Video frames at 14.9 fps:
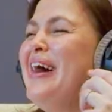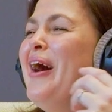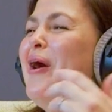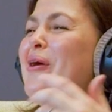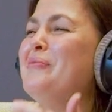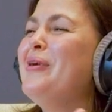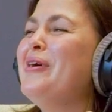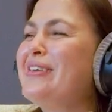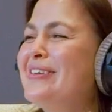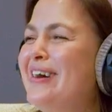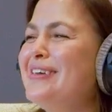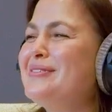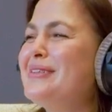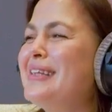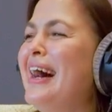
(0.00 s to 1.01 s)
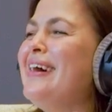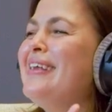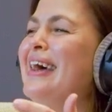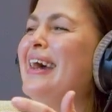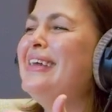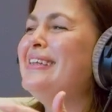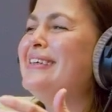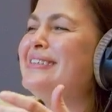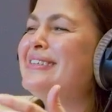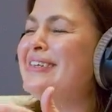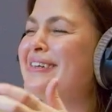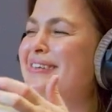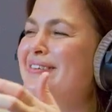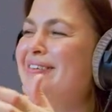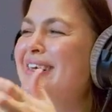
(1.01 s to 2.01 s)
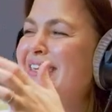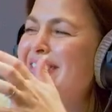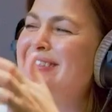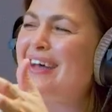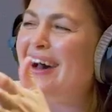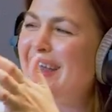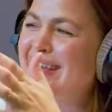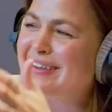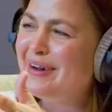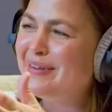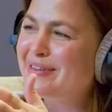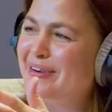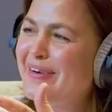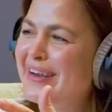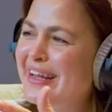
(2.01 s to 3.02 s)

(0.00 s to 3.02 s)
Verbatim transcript: whole podcast without letting the cynical side come through, and